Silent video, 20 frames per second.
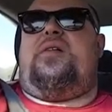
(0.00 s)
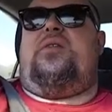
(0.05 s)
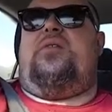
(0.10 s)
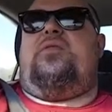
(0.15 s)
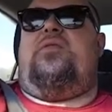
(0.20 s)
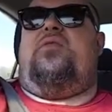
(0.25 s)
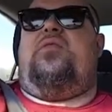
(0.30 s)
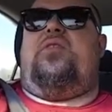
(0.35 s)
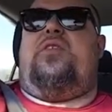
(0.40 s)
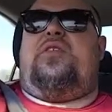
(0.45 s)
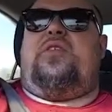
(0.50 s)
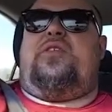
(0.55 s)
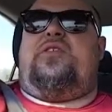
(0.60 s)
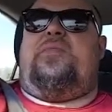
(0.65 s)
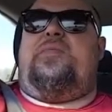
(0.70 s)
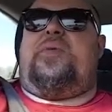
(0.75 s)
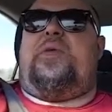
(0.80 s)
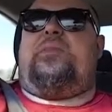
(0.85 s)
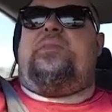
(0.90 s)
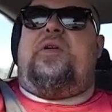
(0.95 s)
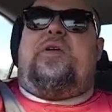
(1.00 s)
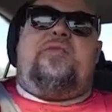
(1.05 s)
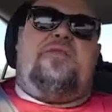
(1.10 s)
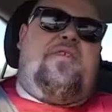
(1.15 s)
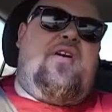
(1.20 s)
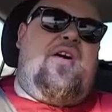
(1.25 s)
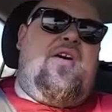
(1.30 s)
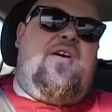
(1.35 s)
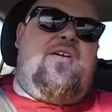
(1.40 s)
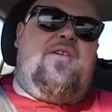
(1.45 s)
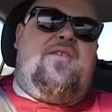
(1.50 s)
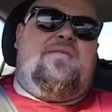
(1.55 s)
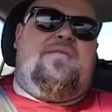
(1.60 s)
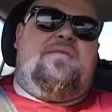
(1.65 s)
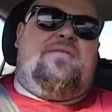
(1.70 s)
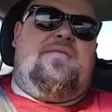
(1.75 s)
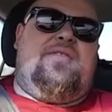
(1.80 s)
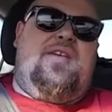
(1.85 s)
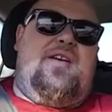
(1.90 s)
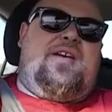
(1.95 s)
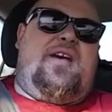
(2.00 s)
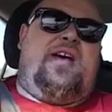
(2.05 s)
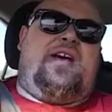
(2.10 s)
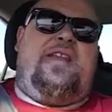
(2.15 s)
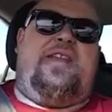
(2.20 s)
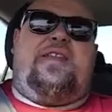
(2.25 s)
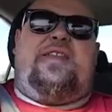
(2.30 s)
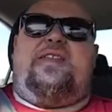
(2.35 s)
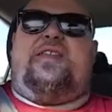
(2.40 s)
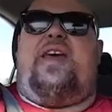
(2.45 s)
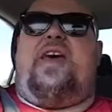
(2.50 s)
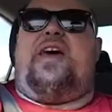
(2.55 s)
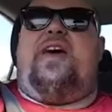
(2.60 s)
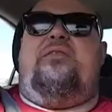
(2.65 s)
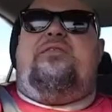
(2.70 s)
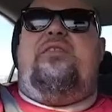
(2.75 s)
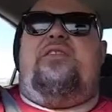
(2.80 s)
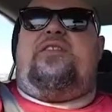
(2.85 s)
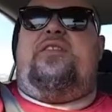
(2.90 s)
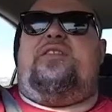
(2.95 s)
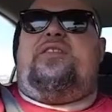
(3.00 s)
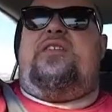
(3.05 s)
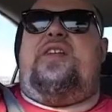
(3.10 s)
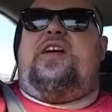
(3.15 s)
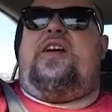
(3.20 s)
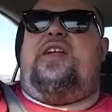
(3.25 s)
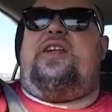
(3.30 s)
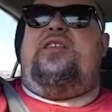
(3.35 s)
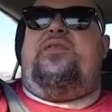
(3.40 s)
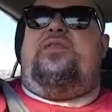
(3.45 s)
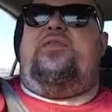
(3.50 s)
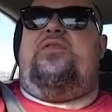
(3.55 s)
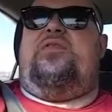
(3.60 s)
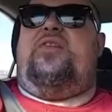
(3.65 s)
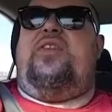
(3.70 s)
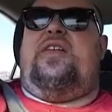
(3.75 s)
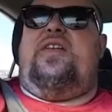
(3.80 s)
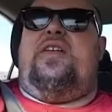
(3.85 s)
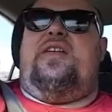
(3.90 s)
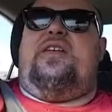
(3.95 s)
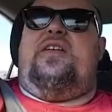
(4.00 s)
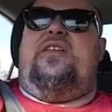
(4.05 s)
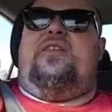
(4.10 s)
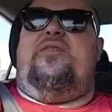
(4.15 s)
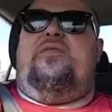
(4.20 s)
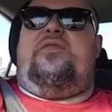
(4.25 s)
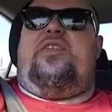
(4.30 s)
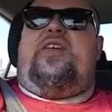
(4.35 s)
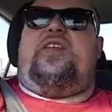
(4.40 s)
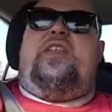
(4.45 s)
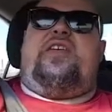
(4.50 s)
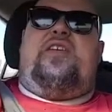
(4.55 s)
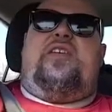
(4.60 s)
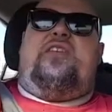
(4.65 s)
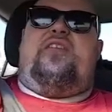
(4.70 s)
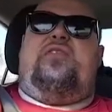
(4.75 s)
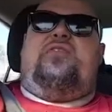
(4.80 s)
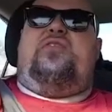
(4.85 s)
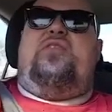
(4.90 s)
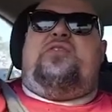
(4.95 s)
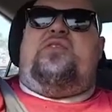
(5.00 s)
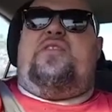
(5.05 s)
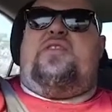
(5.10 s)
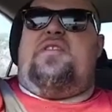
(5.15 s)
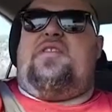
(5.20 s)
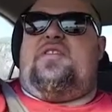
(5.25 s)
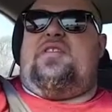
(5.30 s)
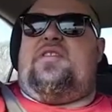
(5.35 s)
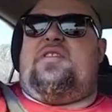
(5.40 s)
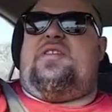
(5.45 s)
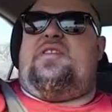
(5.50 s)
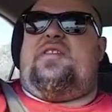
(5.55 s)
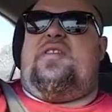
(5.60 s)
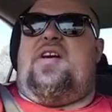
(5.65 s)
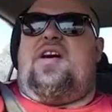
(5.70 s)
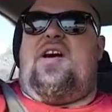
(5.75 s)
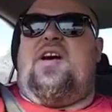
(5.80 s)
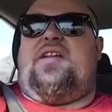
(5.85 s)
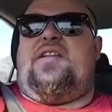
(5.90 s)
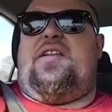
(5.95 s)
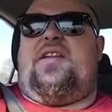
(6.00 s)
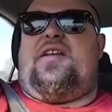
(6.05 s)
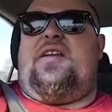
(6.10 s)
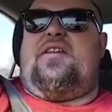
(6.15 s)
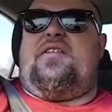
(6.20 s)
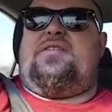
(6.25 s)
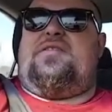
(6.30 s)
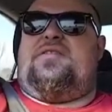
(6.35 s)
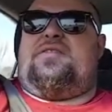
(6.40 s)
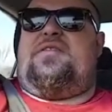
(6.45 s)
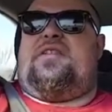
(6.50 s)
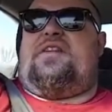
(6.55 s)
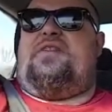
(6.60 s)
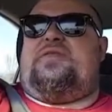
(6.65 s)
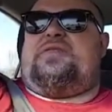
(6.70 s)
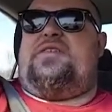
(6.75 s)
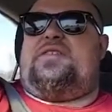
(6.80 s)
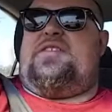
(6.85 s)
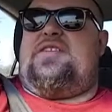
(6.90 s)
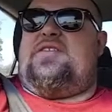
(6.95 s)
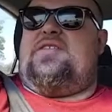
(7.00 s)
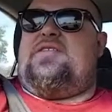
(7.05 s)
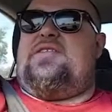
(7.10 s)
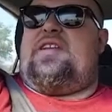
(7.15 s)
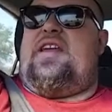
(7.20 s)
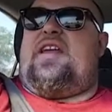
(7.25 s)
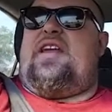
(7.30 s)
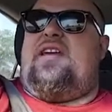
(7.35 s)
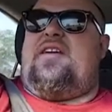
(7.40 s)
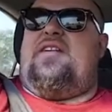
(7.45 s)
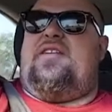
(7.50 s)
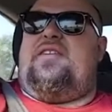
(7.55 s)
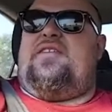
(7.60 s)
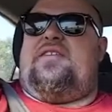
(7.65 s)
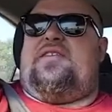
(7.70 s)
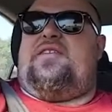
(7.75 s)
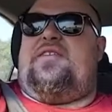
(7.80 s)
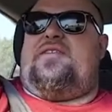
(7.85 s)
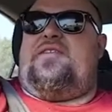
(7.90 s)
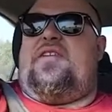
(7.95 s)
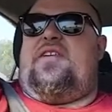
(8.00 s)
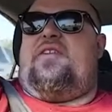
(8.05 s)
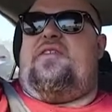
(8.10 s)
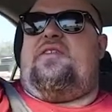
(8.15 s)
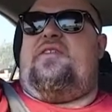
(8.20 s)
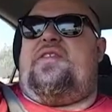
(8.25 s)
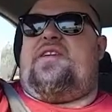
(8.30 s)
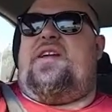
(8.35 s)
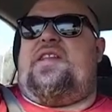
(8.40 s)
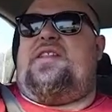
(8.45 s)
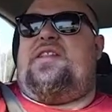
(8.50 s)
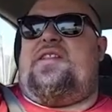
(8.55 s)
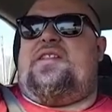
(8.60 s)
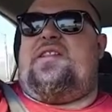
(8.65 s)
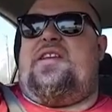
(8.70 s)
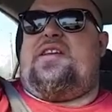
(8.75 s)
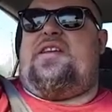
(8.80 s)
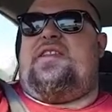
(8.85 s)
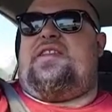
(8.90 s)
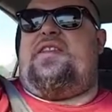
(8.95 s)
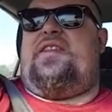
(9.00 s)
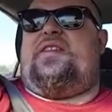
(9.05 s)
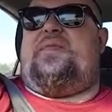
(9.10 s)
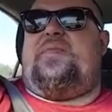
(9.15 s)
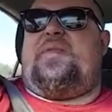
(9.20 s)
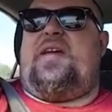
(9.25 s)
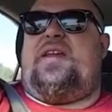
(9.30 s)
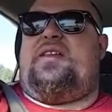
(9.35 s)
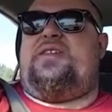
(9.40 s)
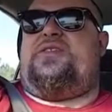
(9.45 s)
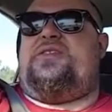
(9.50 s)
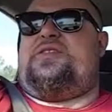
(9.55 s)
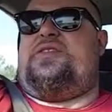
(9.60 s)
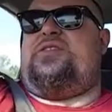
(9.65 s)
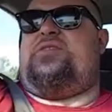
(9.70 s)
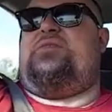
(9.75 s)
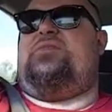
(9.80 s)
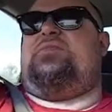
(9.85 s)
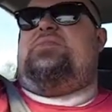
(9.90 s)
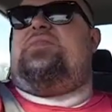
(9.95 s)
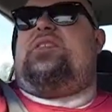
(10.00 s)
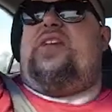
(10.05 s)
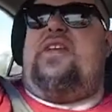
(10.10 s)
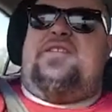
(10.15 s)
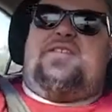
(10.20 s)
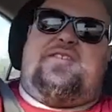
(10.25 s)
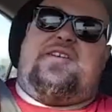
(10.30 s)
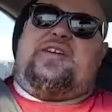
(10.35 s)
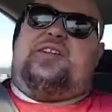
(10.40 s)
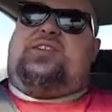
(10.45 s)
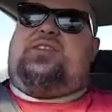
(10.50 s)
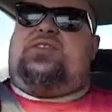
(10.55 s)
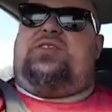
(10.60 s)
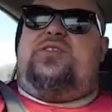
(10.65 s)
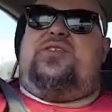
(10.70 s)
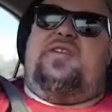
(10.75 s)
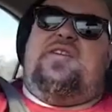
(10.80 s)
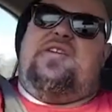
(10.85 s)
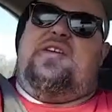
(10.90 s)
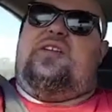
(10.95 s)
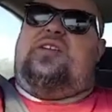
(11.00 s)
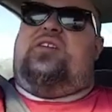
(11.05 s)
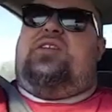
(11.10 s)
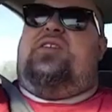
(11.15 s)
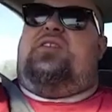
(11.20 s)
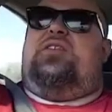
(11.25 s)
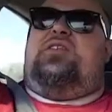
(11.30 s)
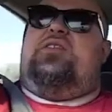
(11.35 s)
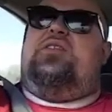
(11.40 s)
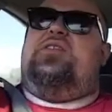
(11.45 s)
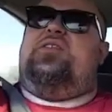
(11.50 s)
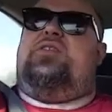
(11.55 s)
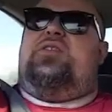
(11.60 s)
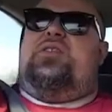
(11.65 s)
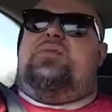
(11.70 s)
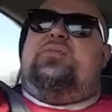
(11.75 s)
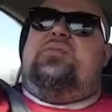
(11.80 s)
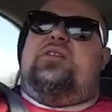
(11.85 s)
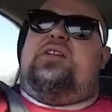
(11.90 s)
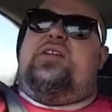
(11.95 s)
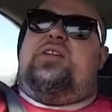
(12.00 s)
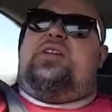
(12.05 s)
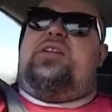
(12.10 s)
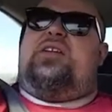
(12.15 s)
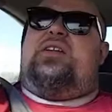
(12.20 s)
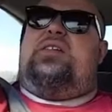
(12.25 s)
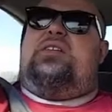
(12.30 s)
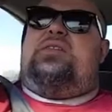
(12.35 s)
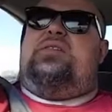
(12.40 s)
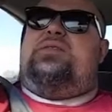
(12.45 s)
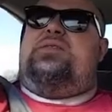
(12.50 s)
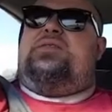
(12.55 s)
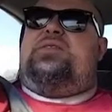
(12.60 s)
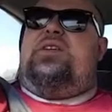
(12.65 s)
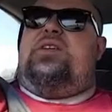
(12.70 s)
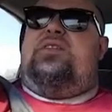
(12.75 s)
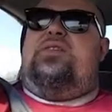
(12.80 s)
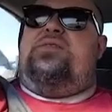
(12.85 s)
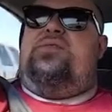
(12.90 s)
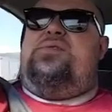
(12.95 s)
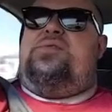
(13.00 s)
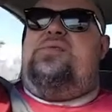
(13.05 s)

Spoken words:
Or it could be my phone. I did have a ton of videos on there that were still there, so I deleted a bunch of them that's on YouTube right now. So.